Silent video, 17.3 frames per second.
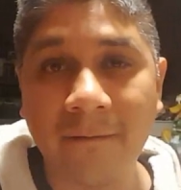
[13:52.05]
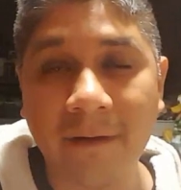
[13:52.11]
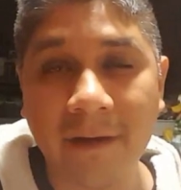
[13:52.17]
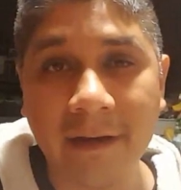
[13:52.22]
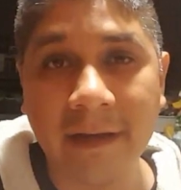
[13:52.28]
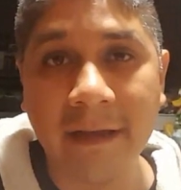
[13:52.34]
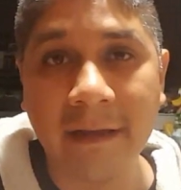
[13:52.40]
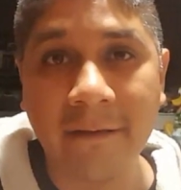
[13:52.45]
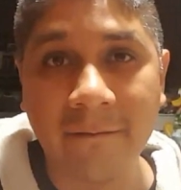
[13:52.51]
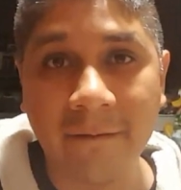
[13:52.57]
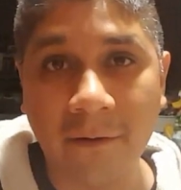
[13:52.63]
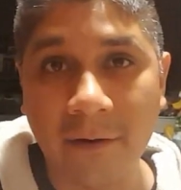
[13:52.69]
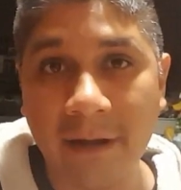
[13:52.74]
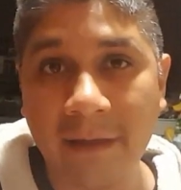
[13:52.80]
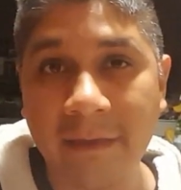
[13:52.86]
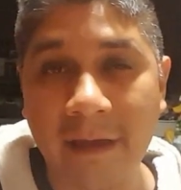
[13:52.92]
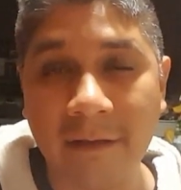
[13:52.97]
funding of
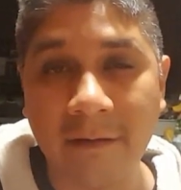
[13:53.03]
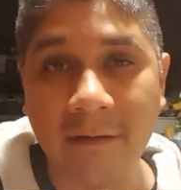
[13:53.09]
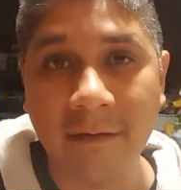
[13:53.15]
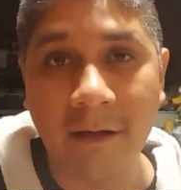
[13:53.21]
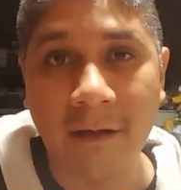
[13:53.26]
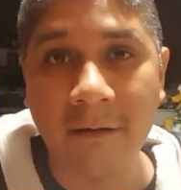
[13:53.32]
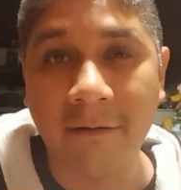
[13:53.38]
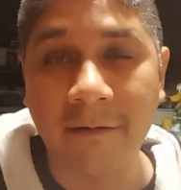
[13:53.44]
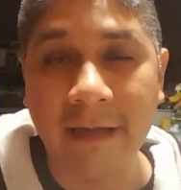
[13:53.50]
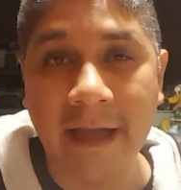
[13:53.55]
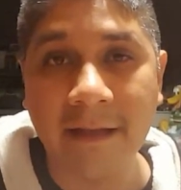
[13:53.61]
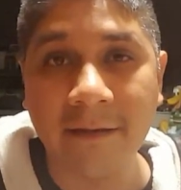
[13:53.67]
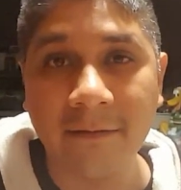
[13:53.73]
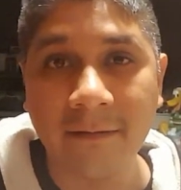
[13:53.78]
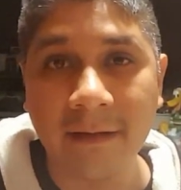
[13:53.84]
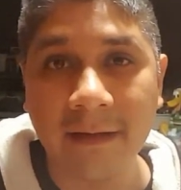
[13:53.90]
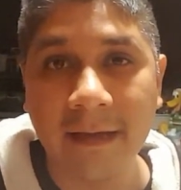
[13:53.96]
$30,000
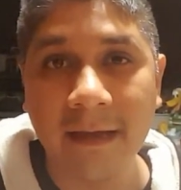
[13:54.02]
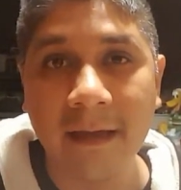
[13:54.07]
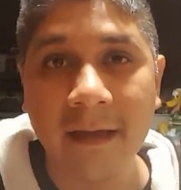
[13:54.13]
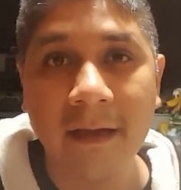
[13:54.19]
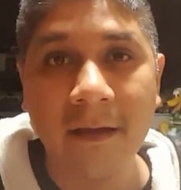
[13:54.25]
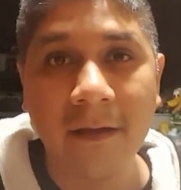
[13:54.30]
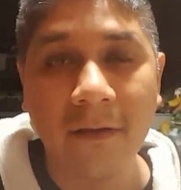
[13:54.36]
annually